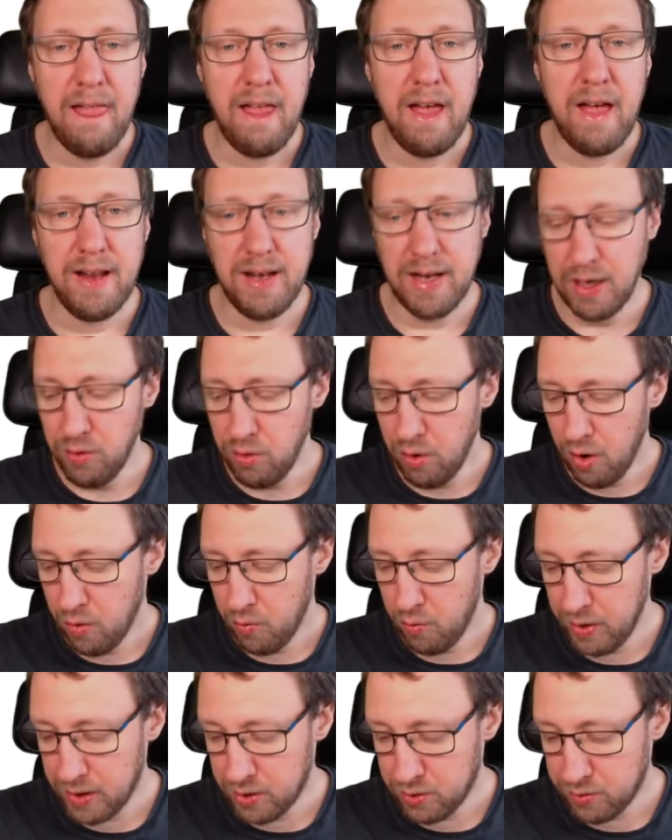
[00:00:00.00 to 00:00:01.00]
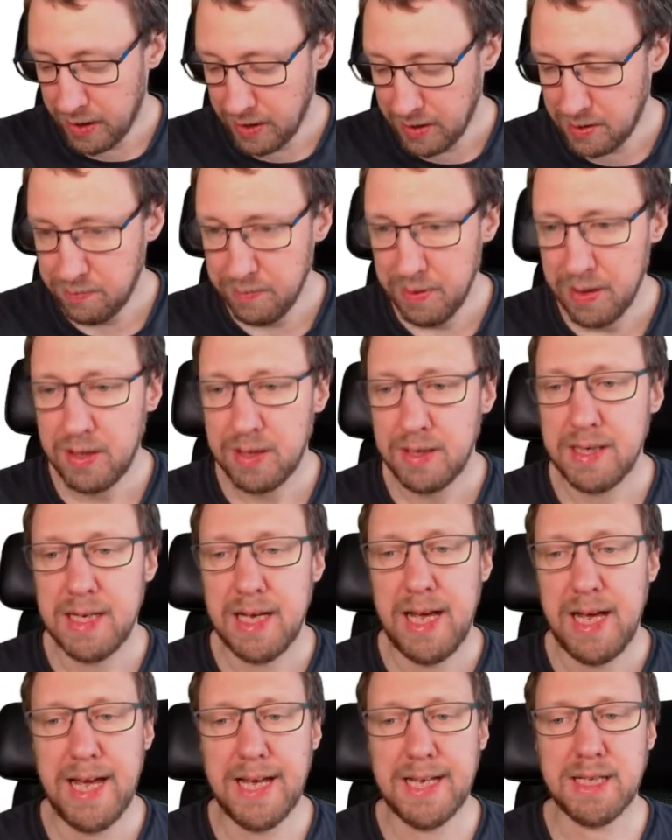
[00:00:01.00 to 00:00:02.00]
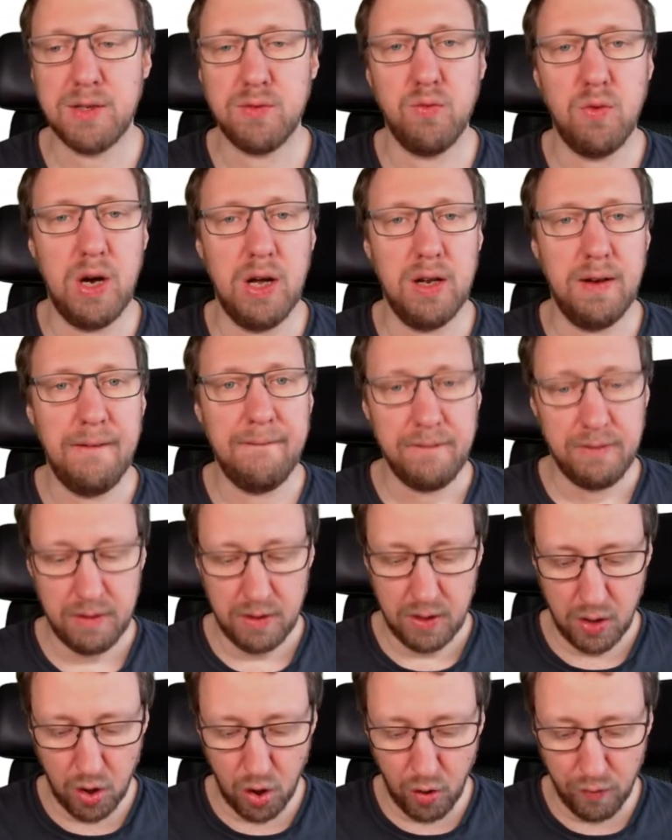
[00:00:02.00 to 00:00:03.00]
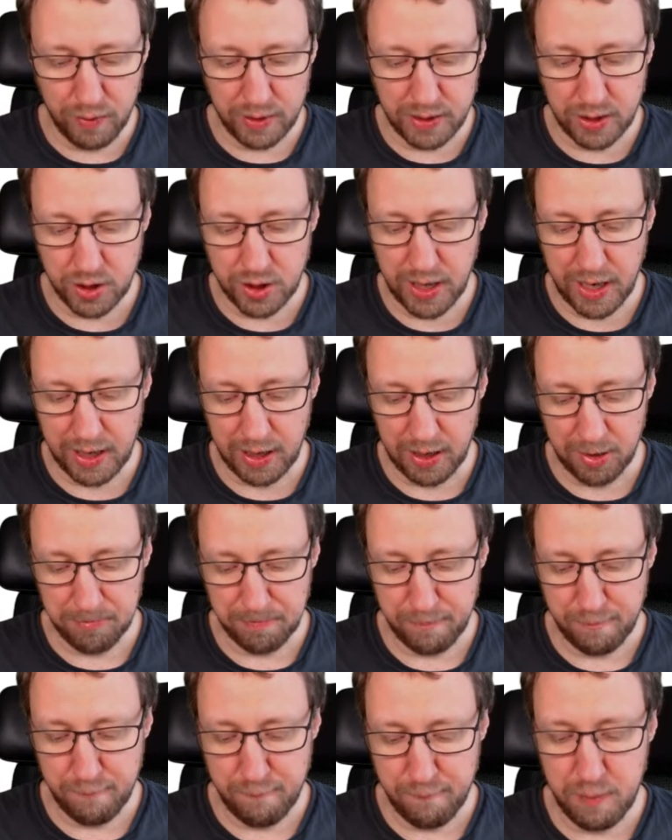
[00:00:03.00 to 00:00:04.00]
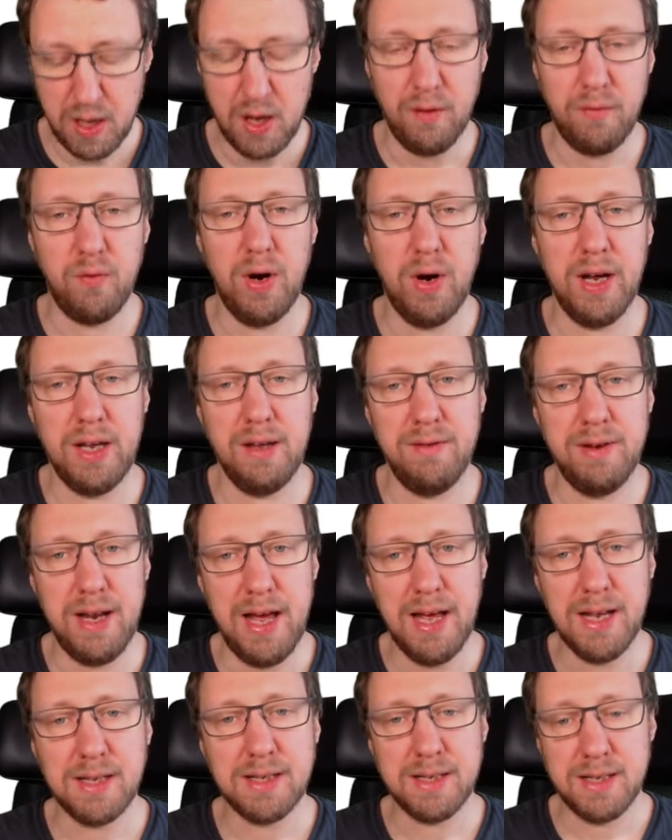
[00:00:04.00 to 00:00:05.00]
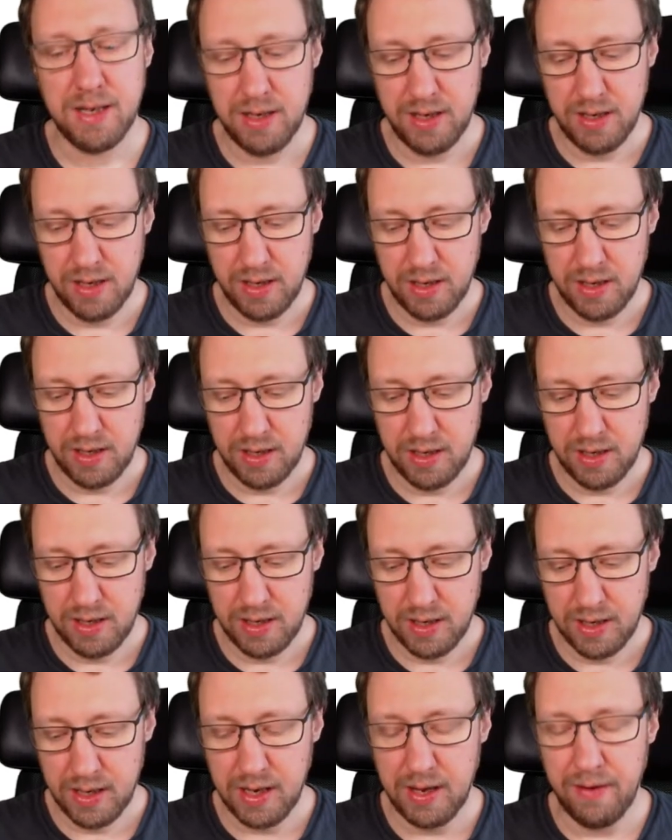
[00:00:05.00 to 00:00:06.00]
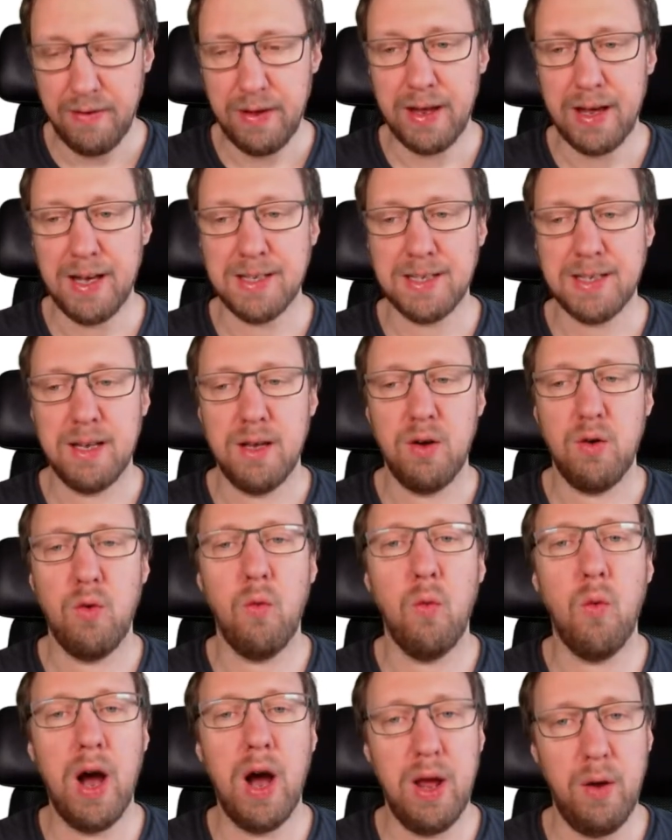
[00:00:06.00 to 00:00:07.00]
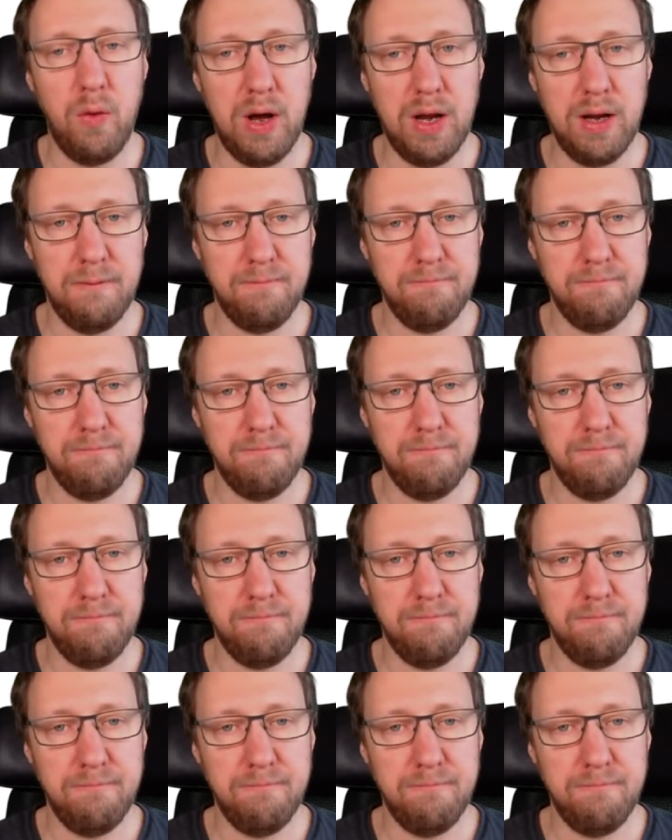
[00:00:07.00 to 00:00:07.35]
And then we transmit X1 over the channel, E of Y given X, giving us Y1.